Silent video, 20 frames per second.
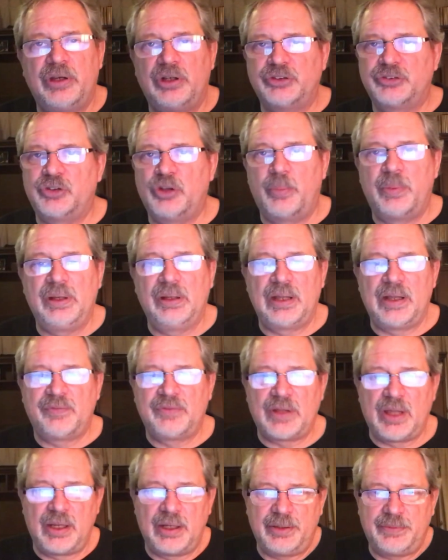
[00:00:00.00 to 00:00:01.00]
There's nobody
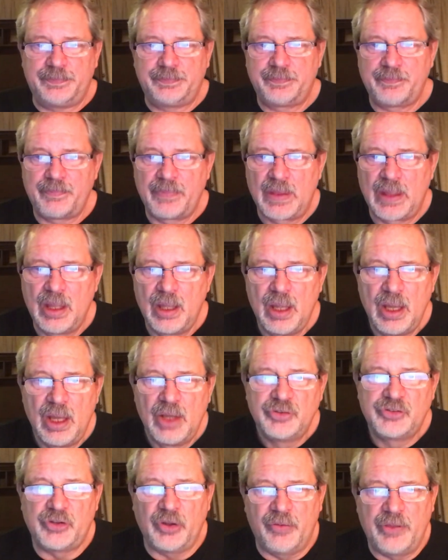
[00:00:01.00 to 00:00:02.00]
left on it.
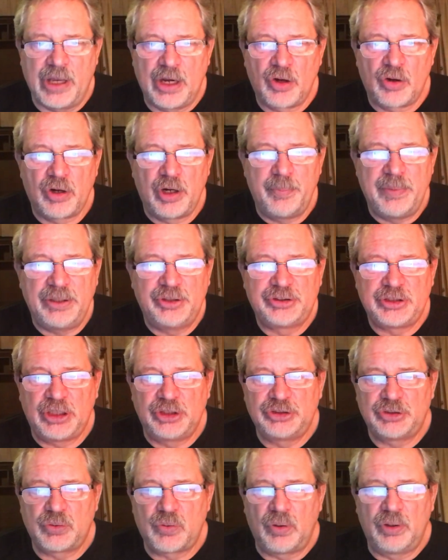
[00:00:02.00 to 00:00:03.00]
So they are going to be
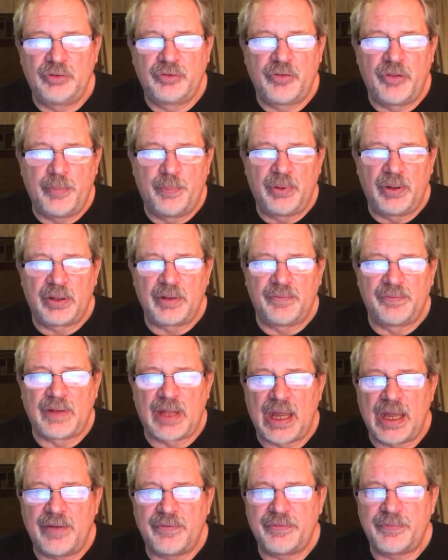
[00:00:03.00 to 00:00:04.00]
judged according to the book of
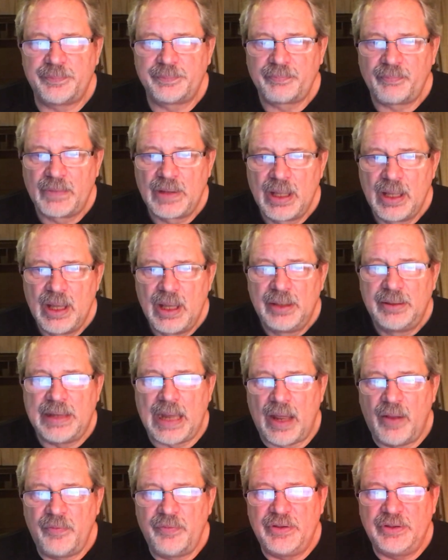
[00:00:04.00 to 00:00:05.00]
life.
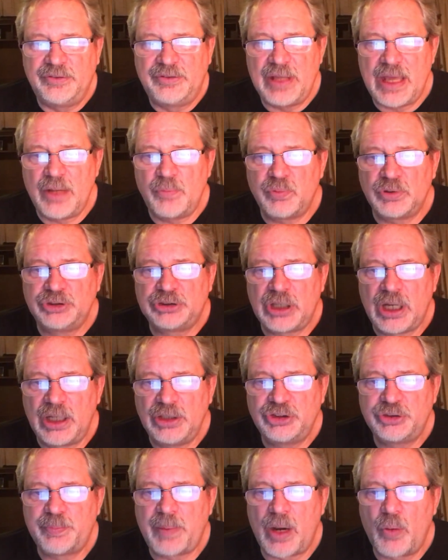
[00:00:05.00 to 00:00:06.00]
Now, the dead were
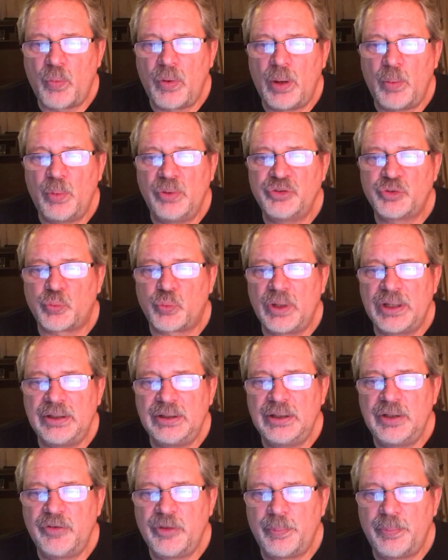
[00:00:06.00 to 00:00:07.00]
judged by what was
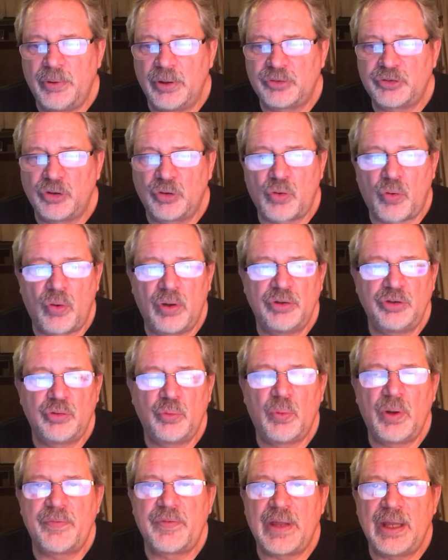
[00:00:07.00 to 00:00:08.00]
written in the books, according
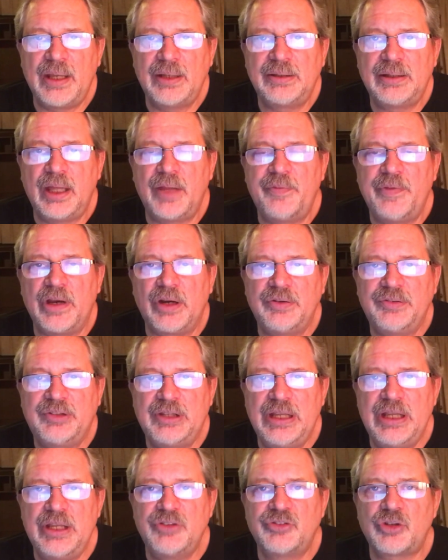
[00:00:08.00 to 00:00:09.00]
to what they had done. Their
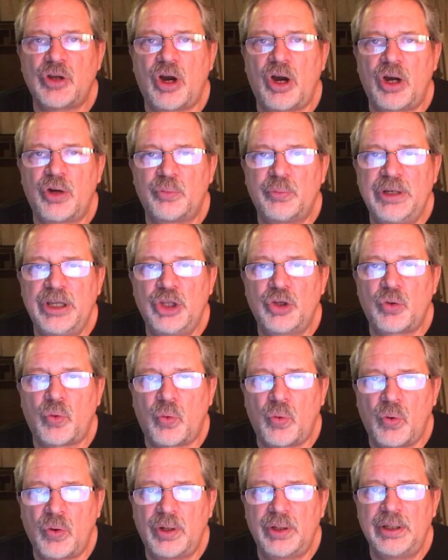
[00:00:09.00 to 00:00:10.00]
deeds are
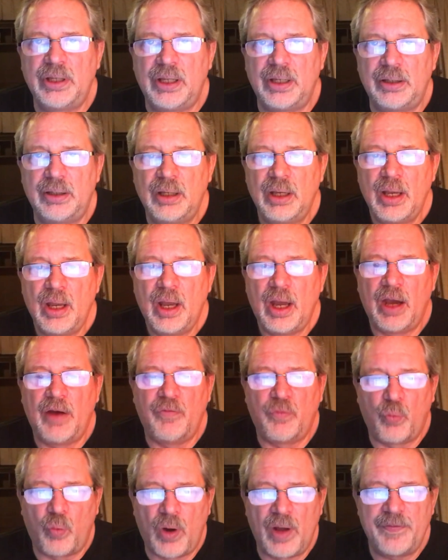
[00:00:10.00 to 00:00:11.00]
recorded
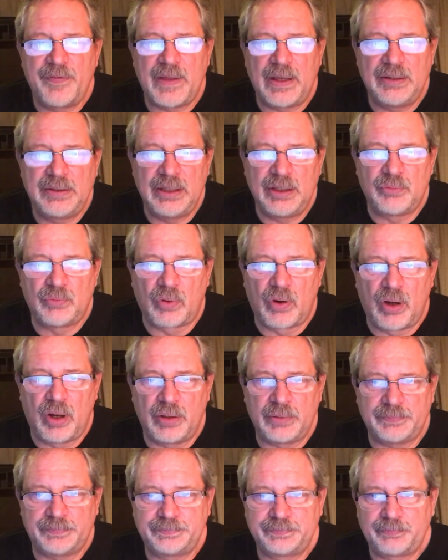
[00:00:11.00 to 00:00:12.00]
of what they did
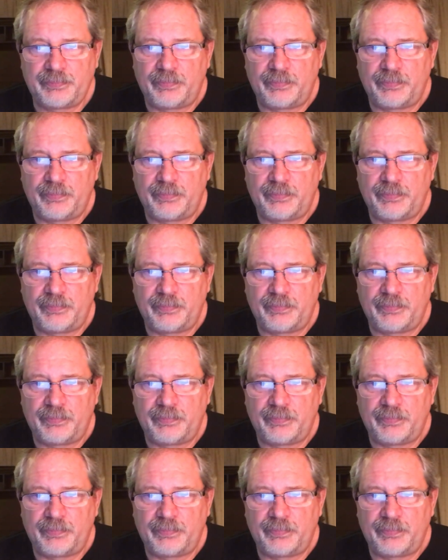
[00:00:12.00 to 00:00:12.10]
wrong.